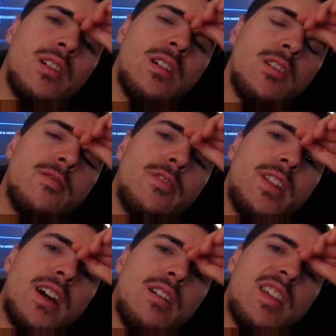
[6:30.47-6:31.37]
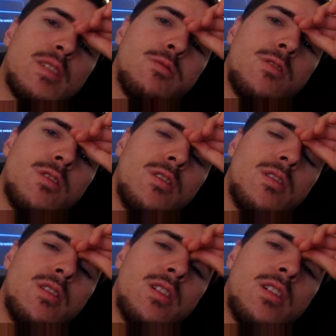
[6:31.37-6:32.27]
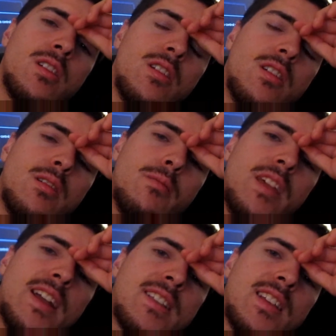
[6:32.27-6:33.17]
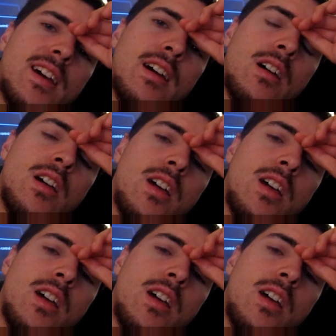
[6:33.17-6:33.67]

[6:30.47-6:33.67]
um, for now that's where um, that's at